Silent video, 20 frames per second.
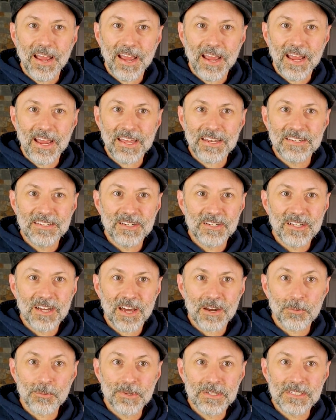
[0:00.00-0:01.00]
and you
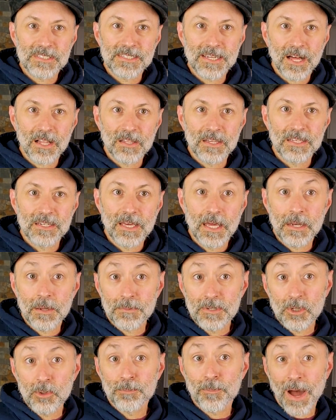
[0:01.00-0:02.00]
got to resell it, and
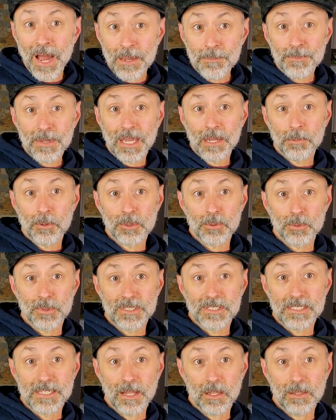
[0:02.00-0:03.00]
you might be able to
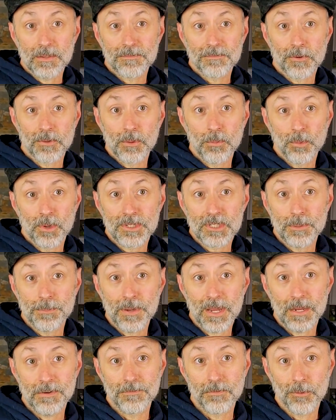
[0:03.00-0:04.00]
resell it for what you
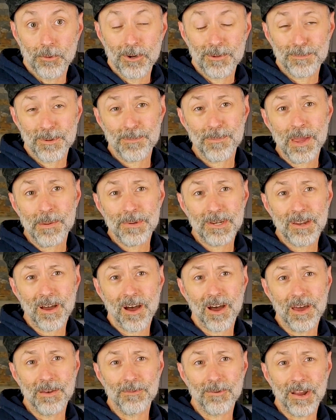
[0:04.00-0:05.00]
paid for it, but maybe
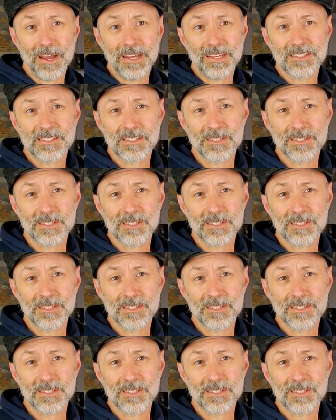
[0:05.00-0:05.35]
not, right?